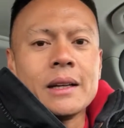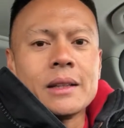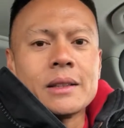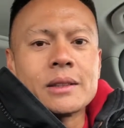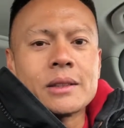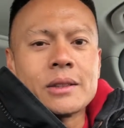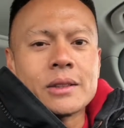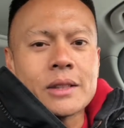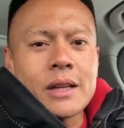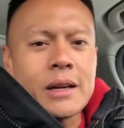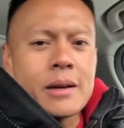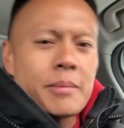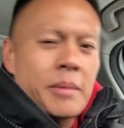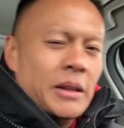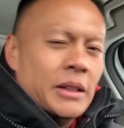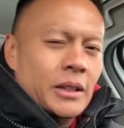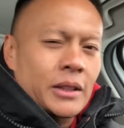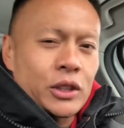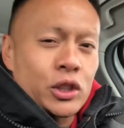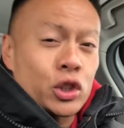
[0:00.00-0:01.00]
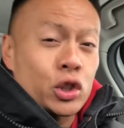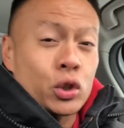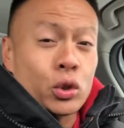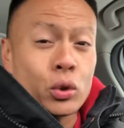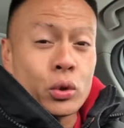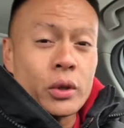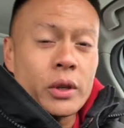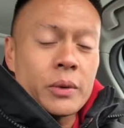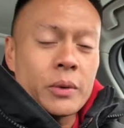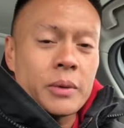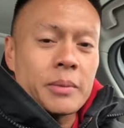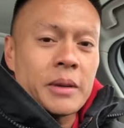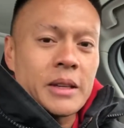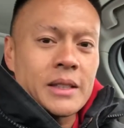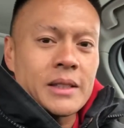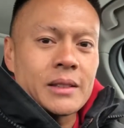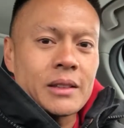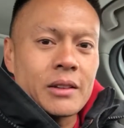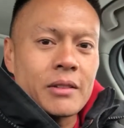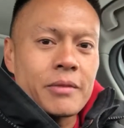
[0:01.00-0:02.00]
So I was kind of mentally screwing with
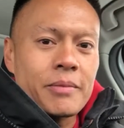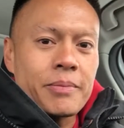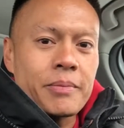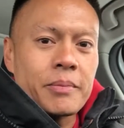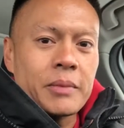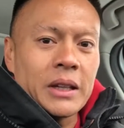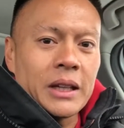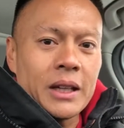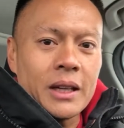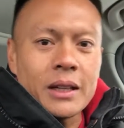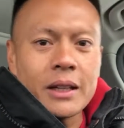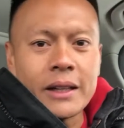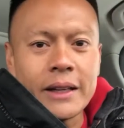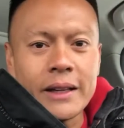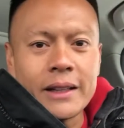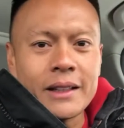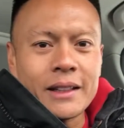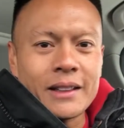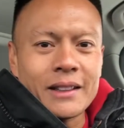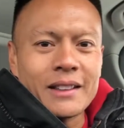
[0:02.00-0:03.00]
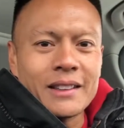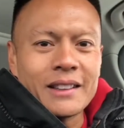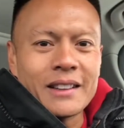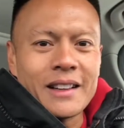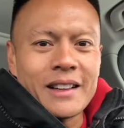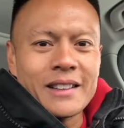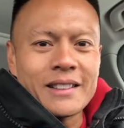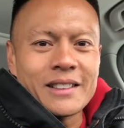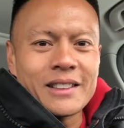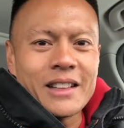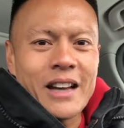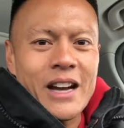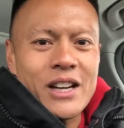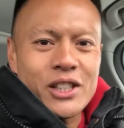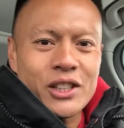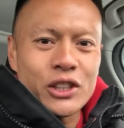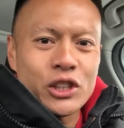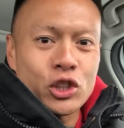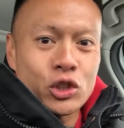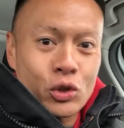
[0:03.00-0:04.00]
myself, but luckily I didn't. I
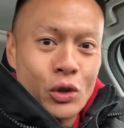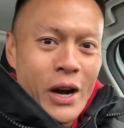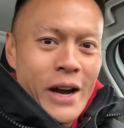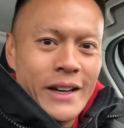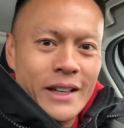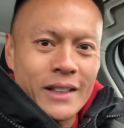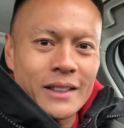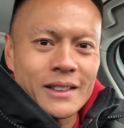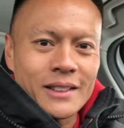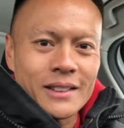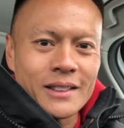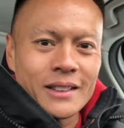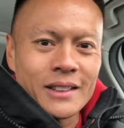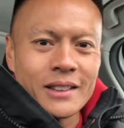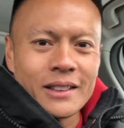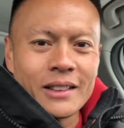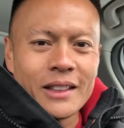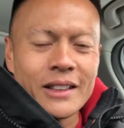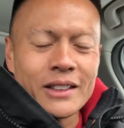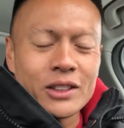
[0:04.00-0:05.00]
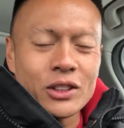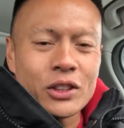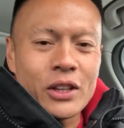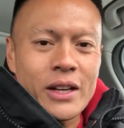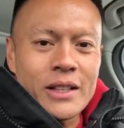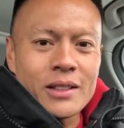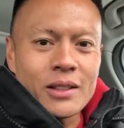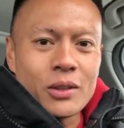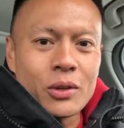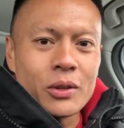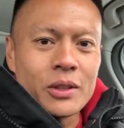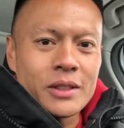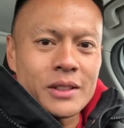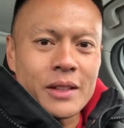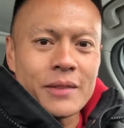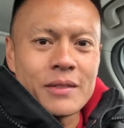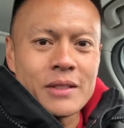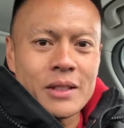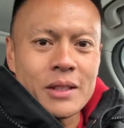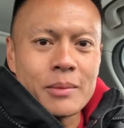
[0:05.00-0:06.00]
actually tried it still. I tried to go to
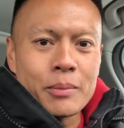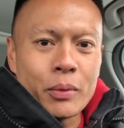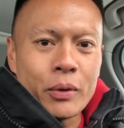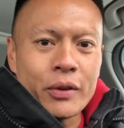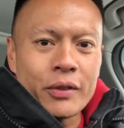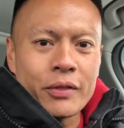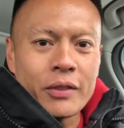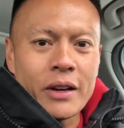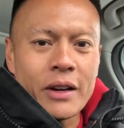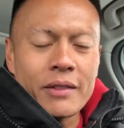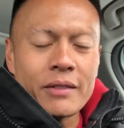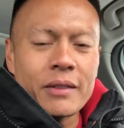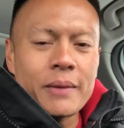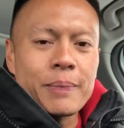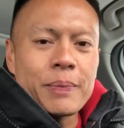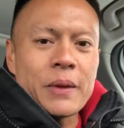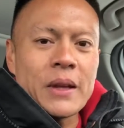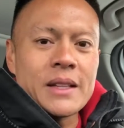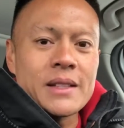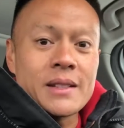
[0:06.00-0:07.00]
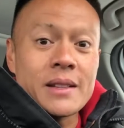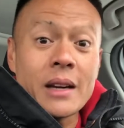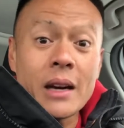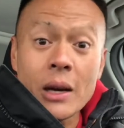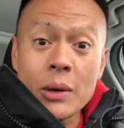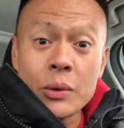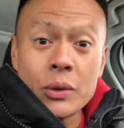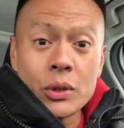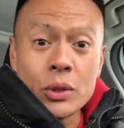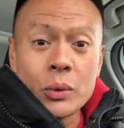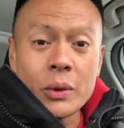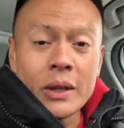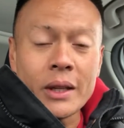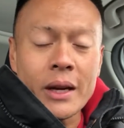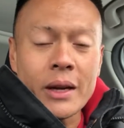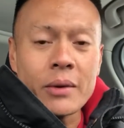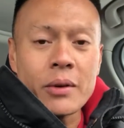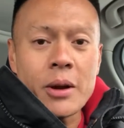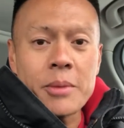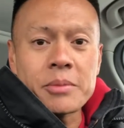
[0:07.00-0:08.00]
17.5 and see how I would do with
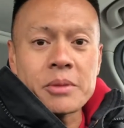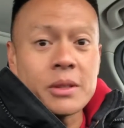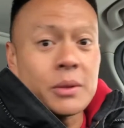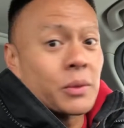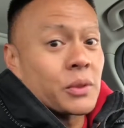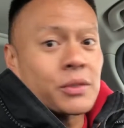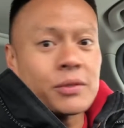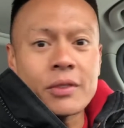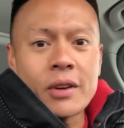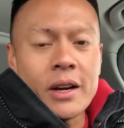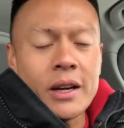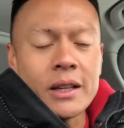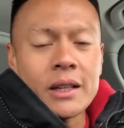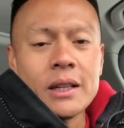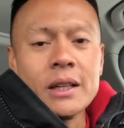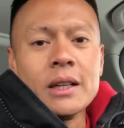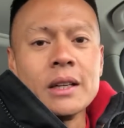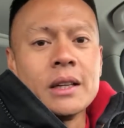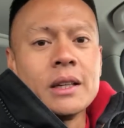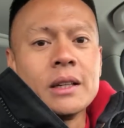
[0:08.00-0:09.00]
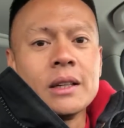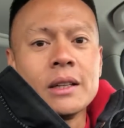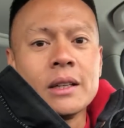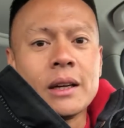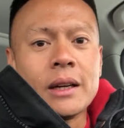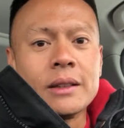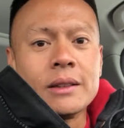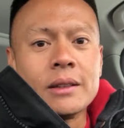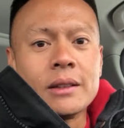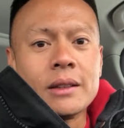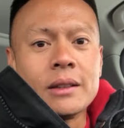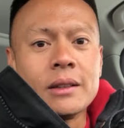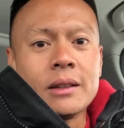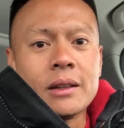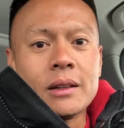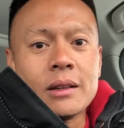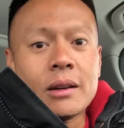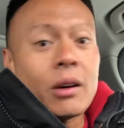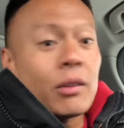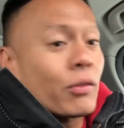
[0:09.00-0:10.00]
9 reps, and it was fine. I did
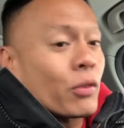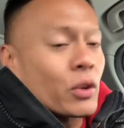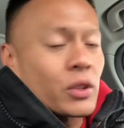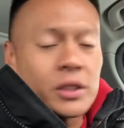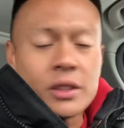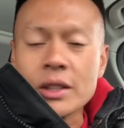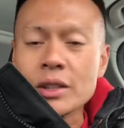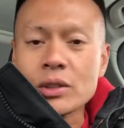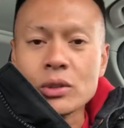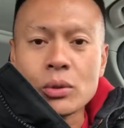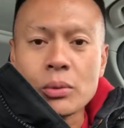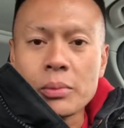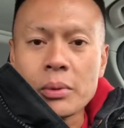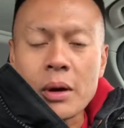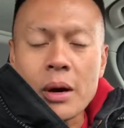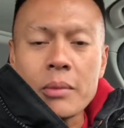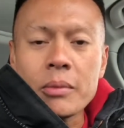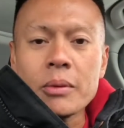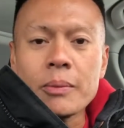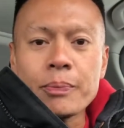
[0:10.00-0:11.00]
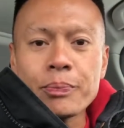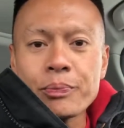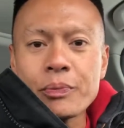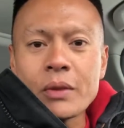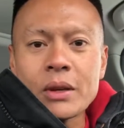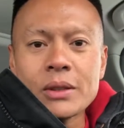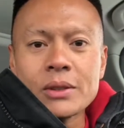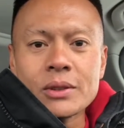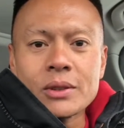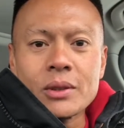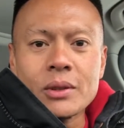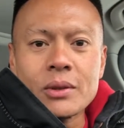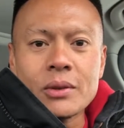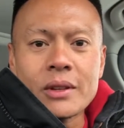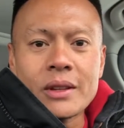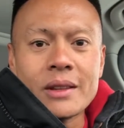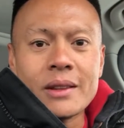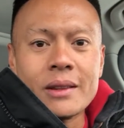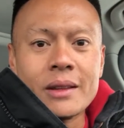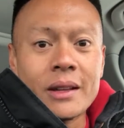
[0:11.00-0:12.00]
all 4 sets, no problem. So
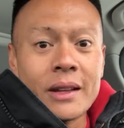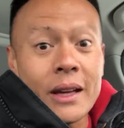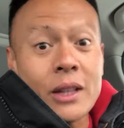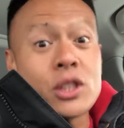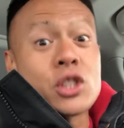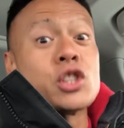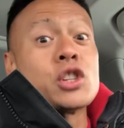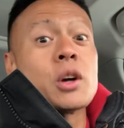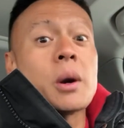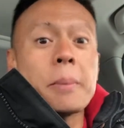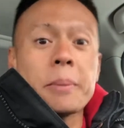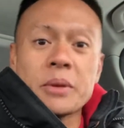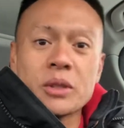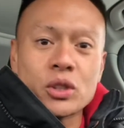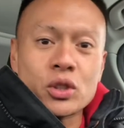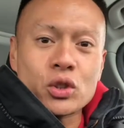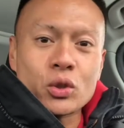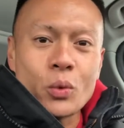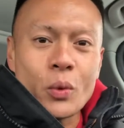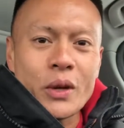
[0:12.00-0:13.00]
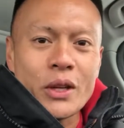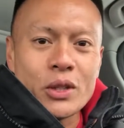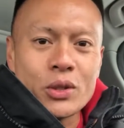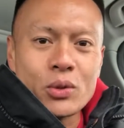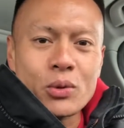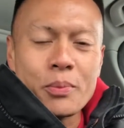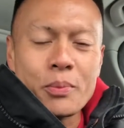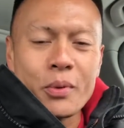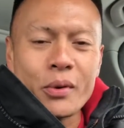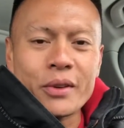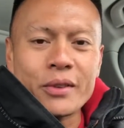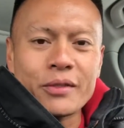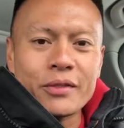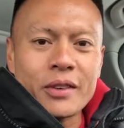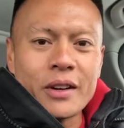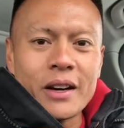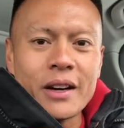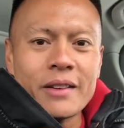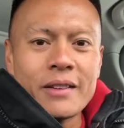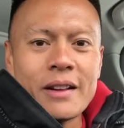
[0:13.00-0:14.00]
the next jump is
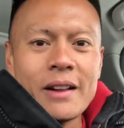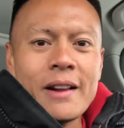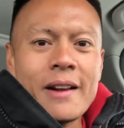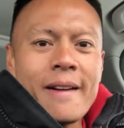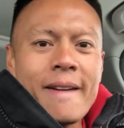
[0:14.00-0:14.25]
22.5.